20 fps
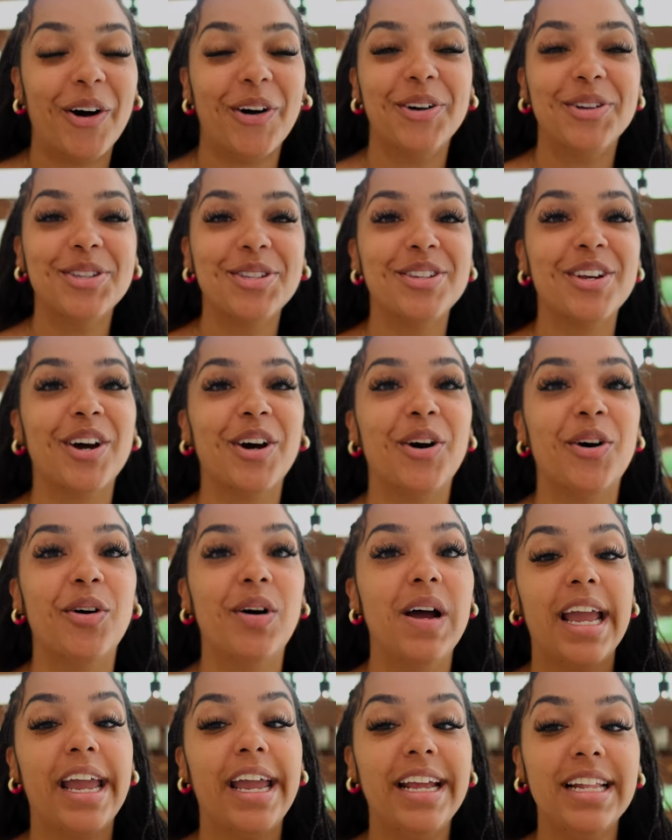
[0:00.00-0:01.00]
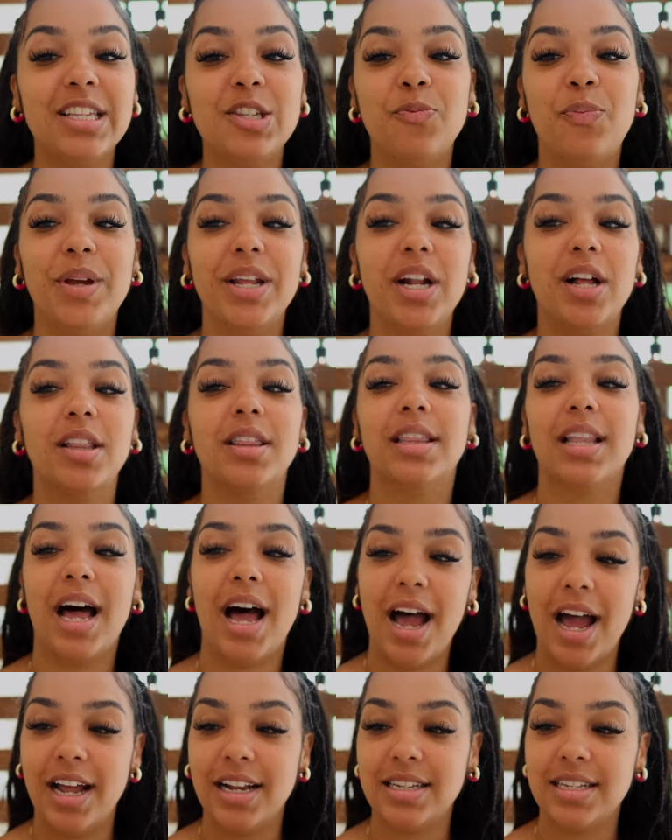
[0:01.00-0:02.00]
also, it's been a
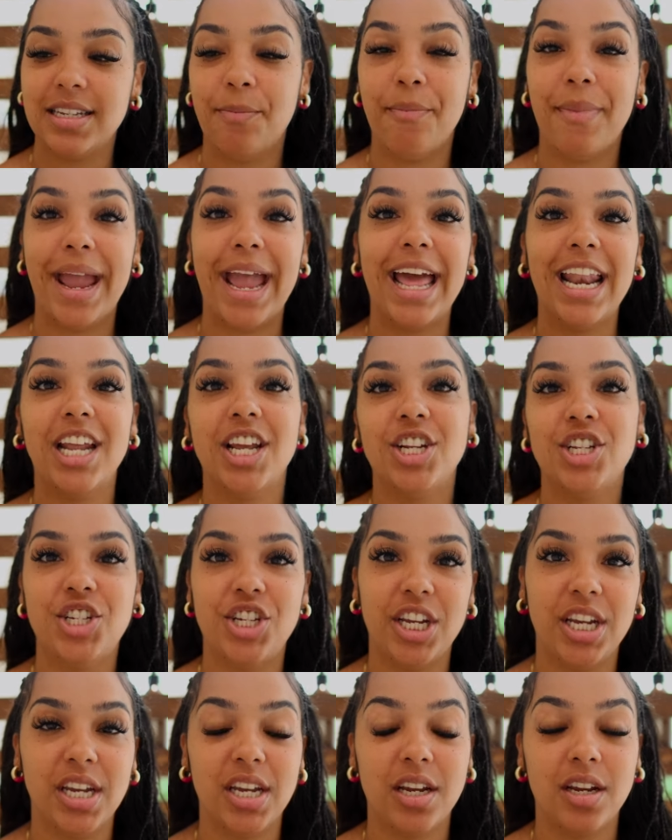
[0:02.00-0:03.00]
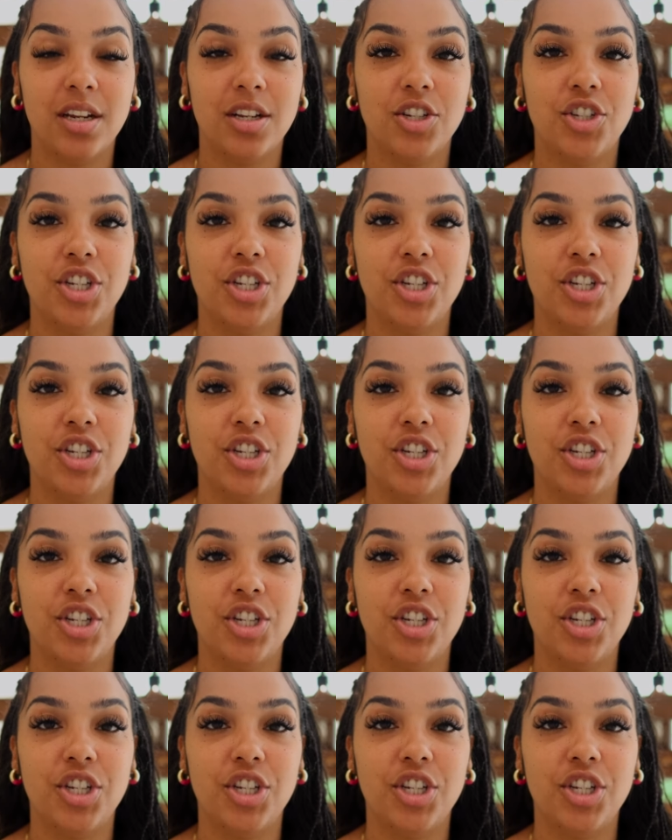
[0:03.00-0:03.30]
lot managing